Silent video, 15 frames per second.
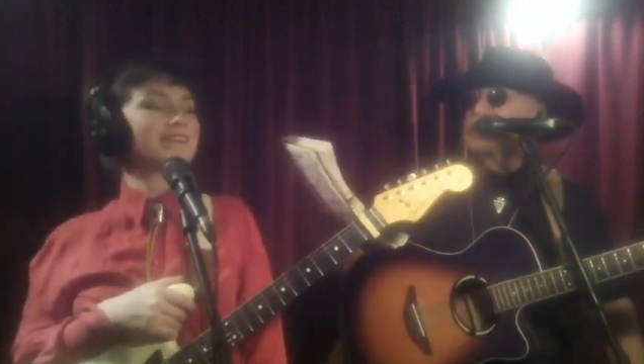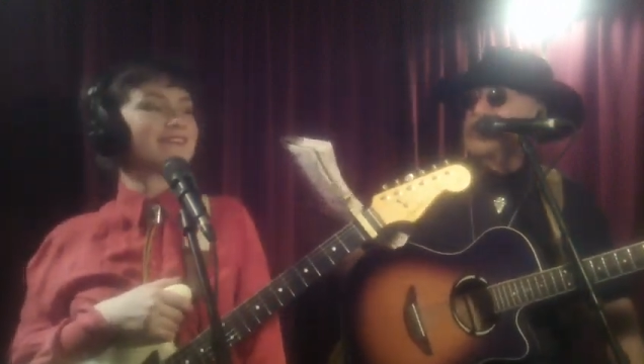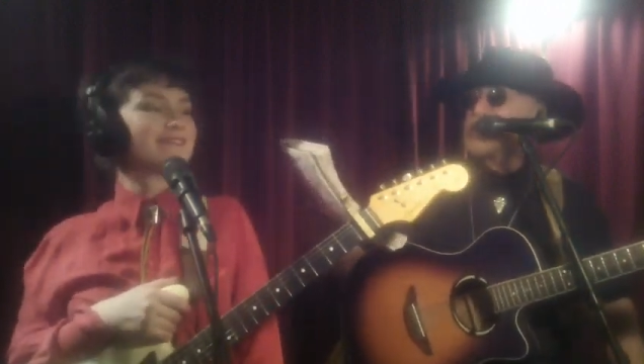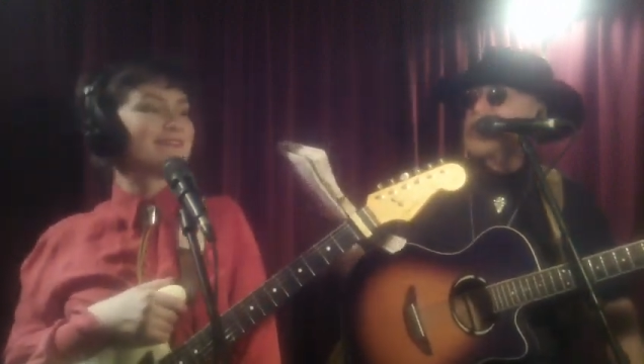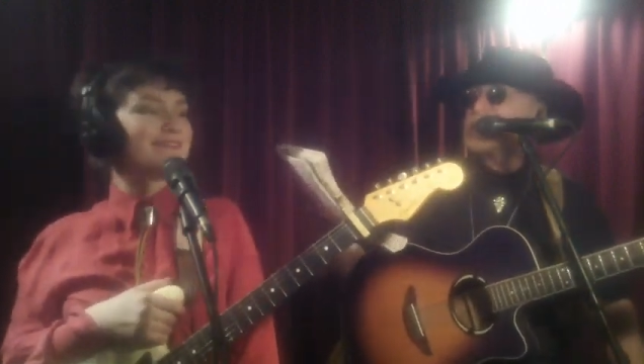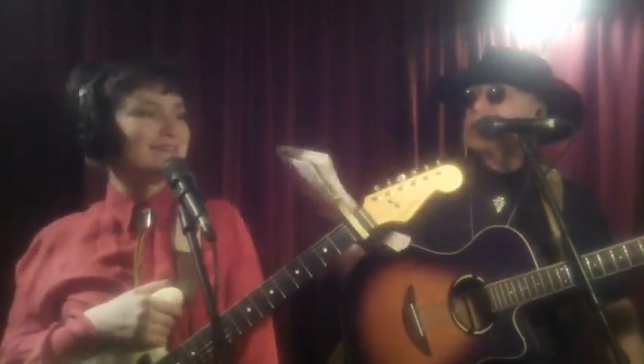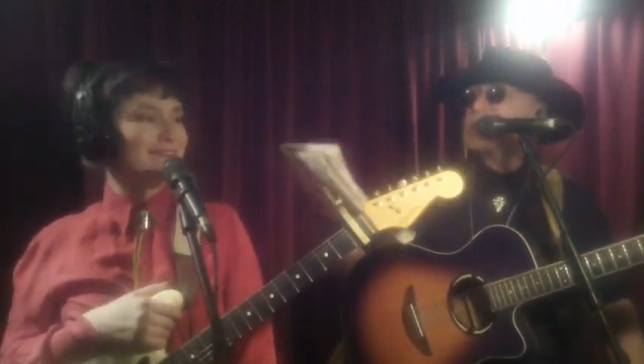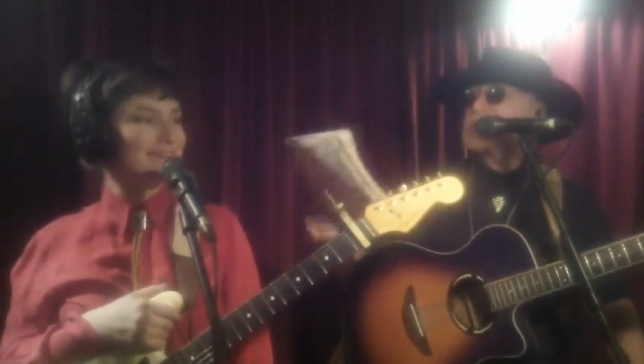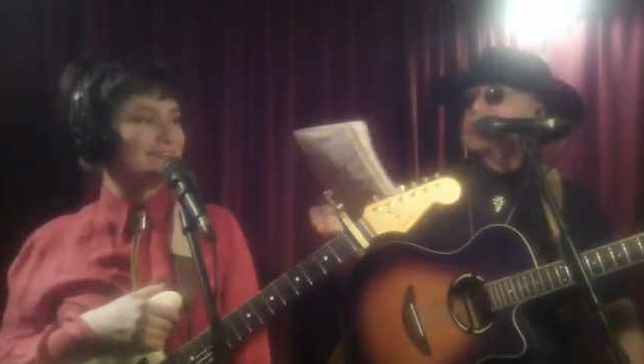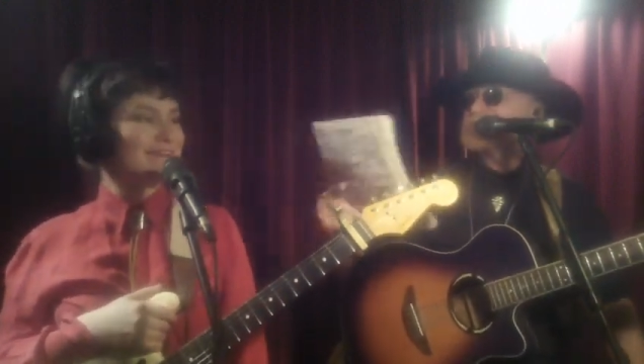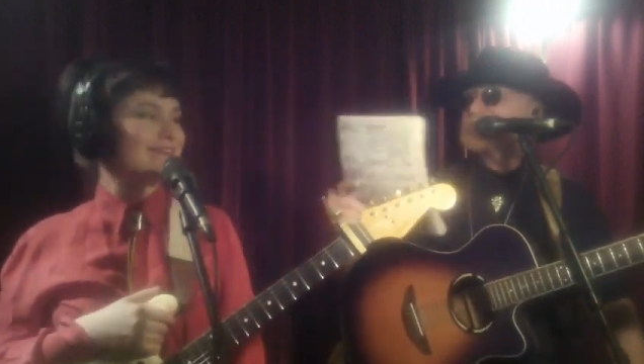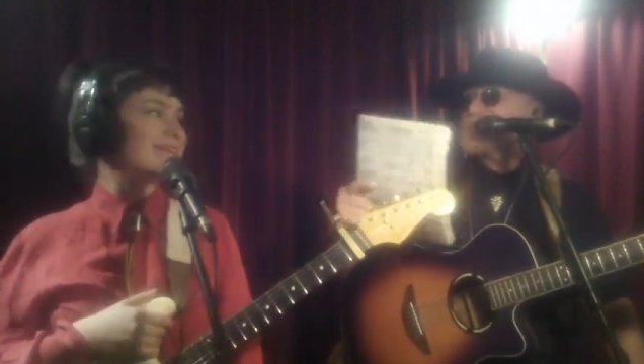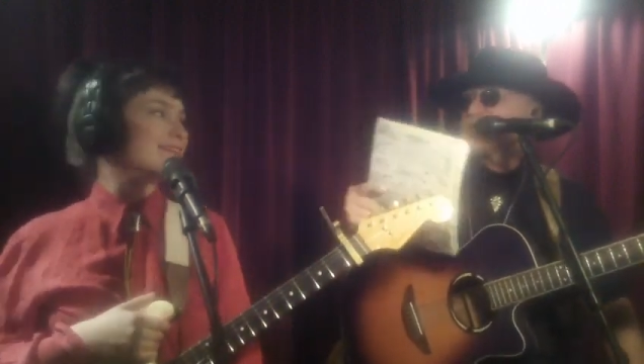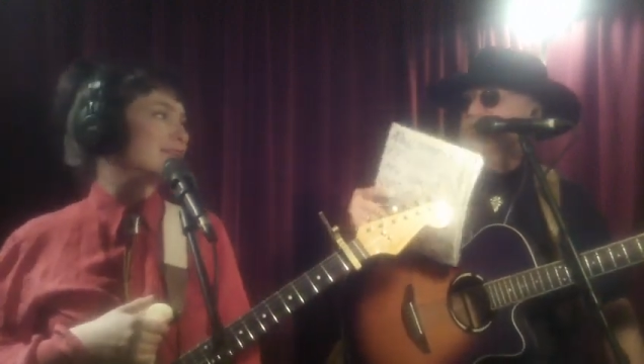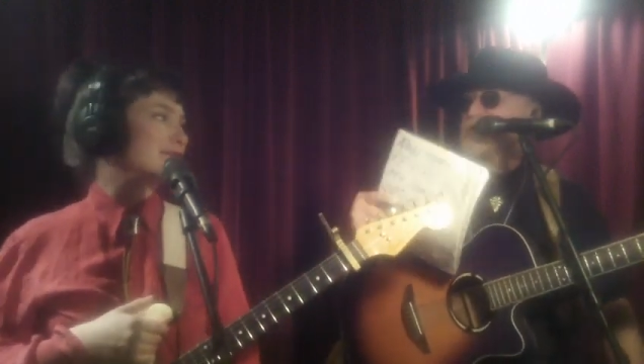no. It must
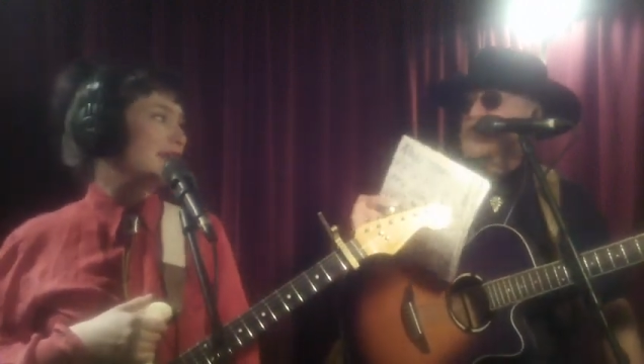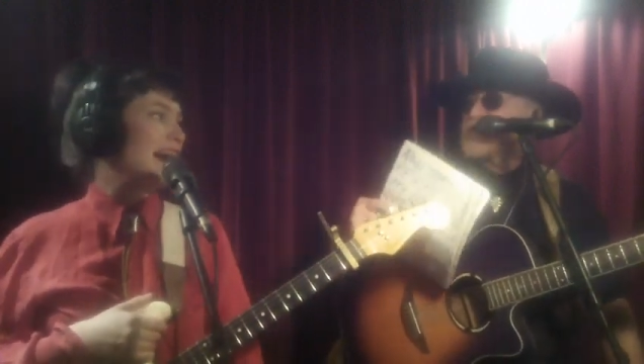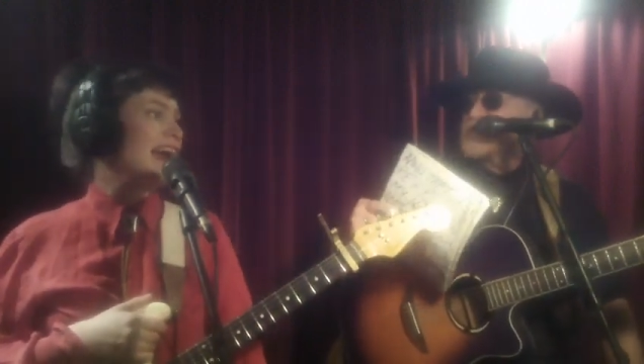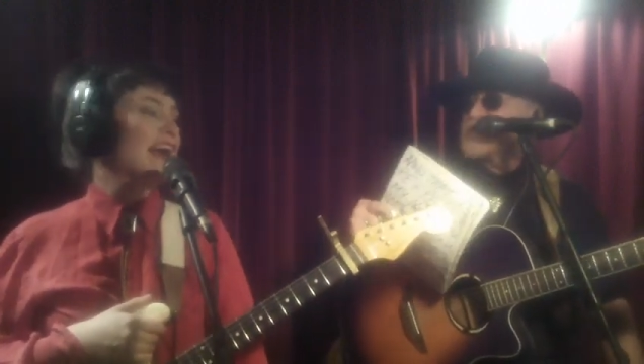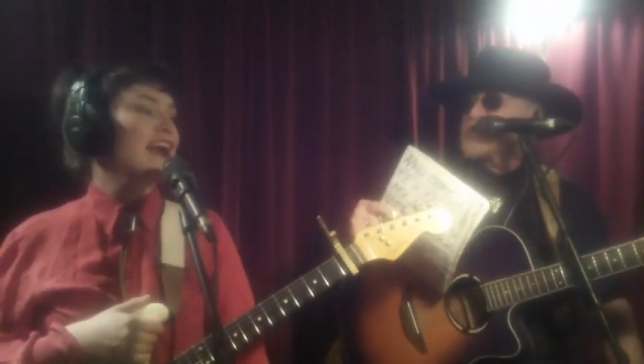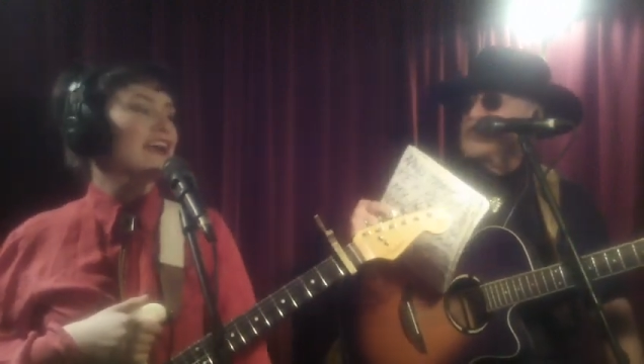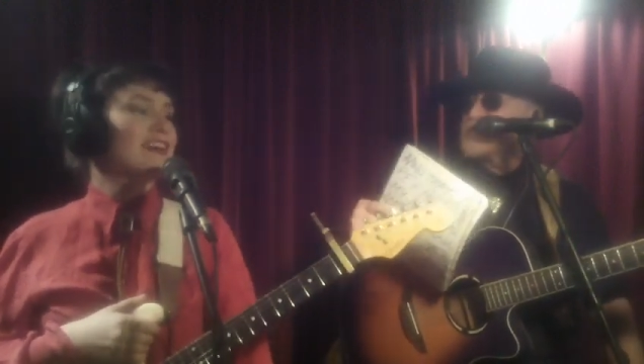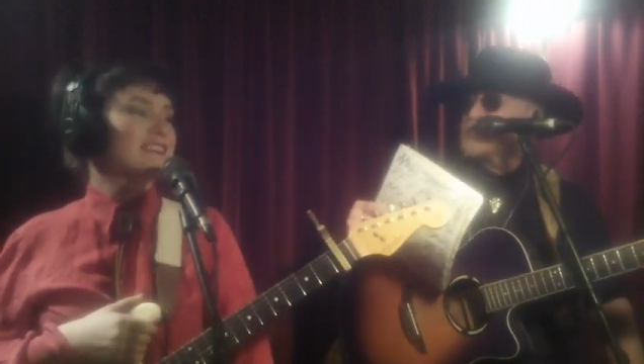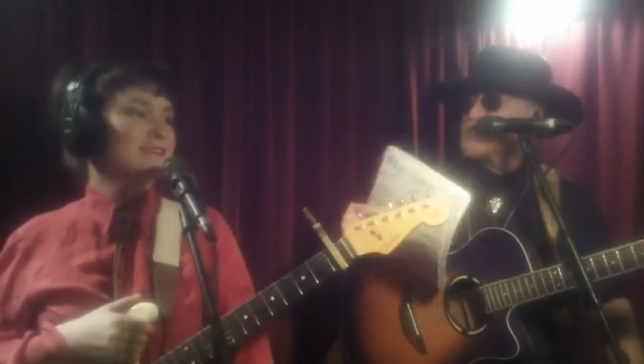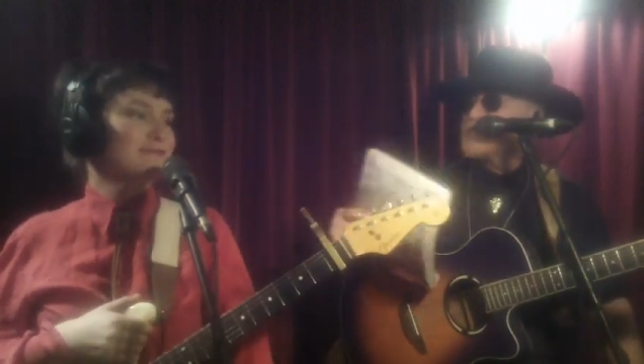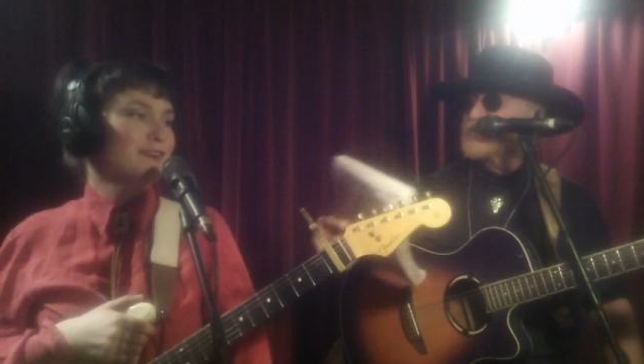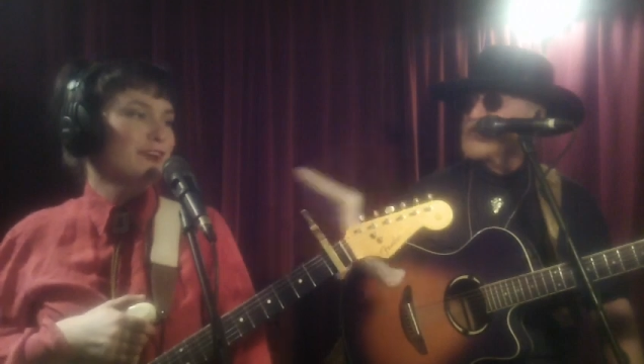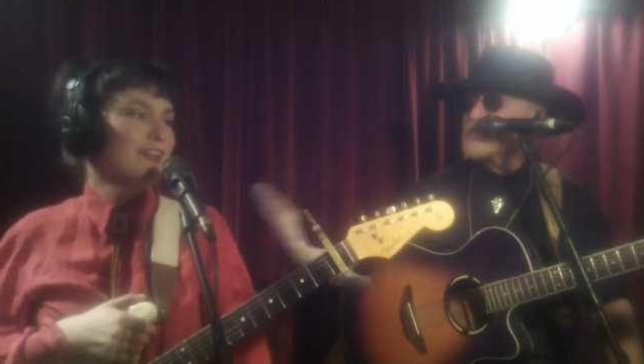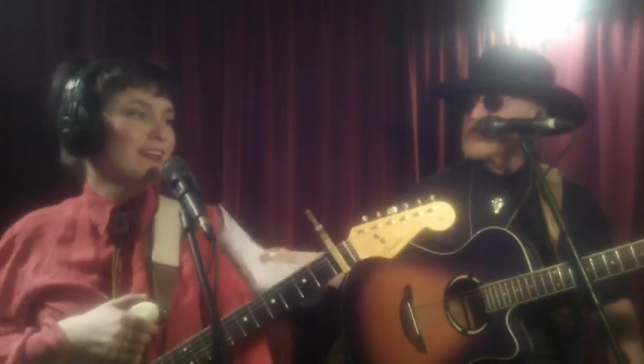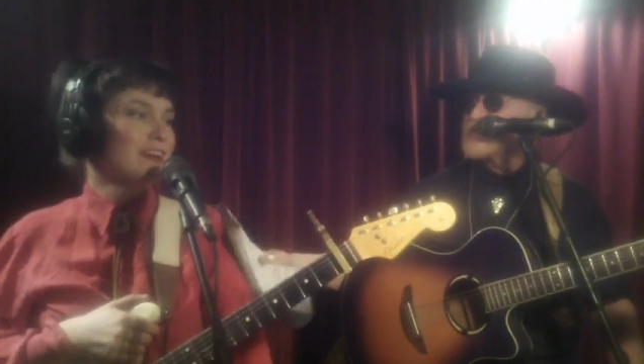have been one My of the
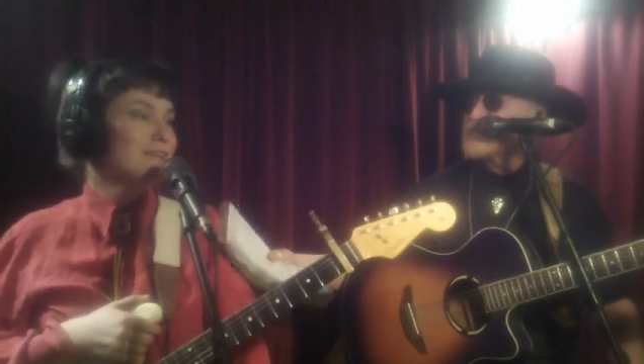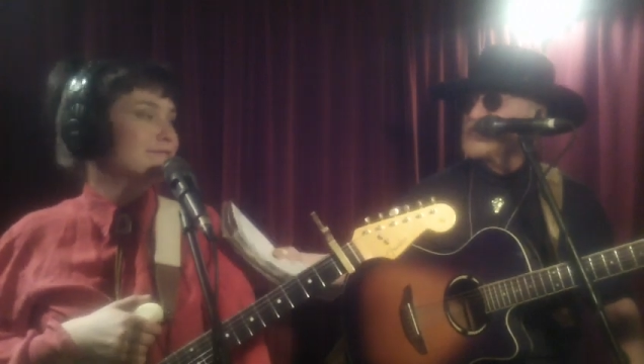one of the it.